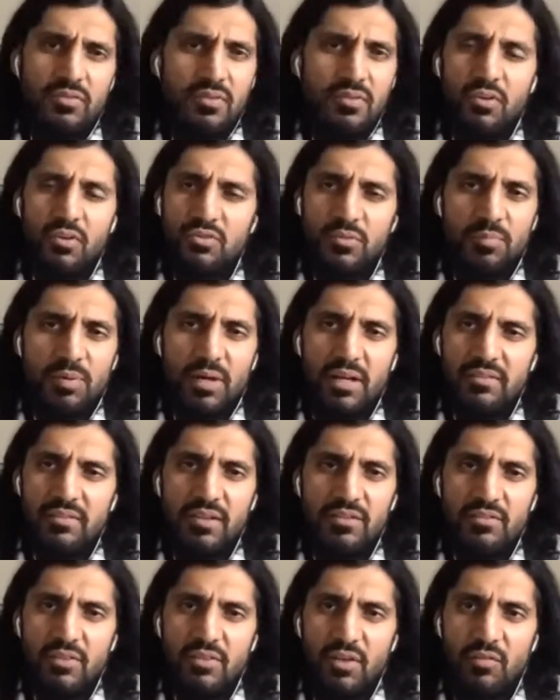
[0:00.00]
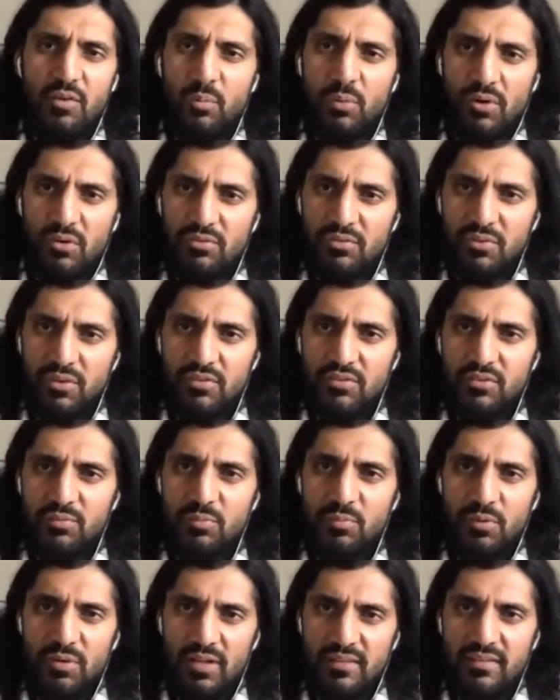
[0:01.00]
Also, Python's everywhere. So at this
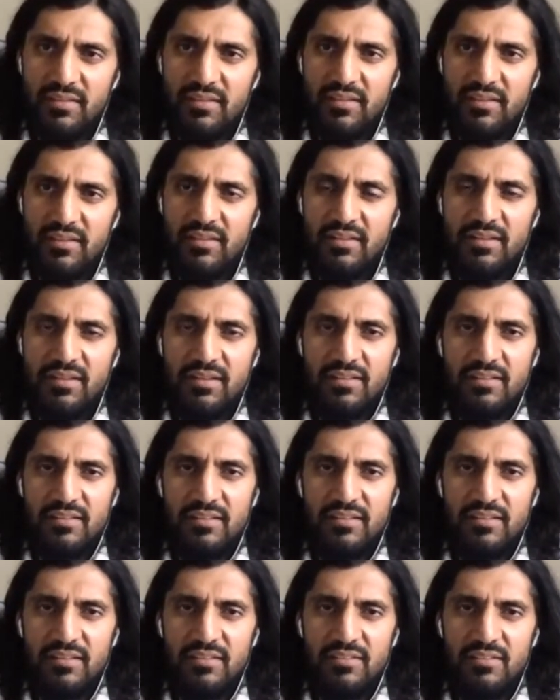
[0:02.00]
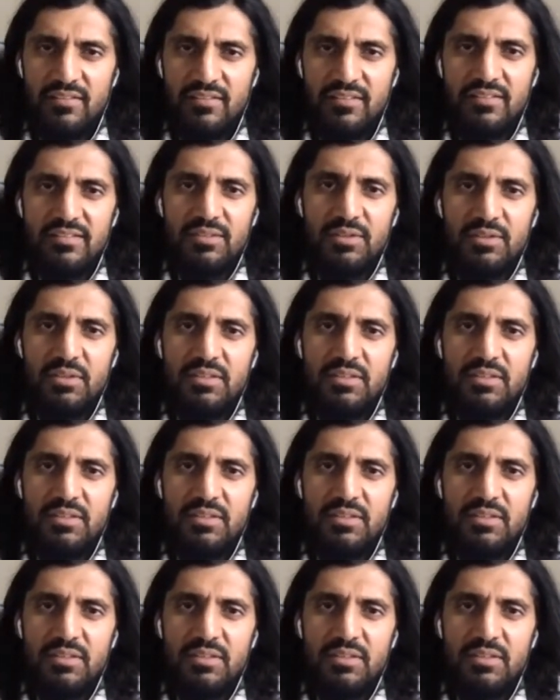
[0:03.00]
point, I think, right.